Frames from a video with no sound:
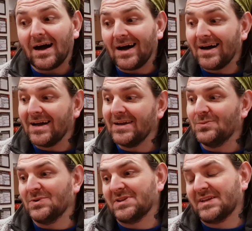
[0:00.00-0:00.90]
I
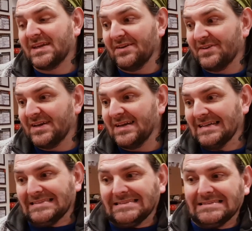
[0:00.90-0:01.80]
would give
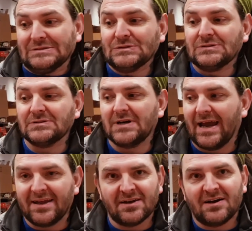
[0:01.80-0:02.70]
it
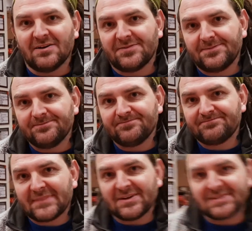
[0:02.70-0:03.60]
8.5
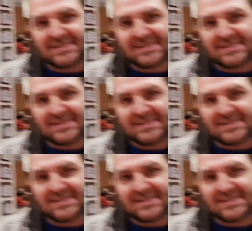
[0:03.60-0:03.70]
out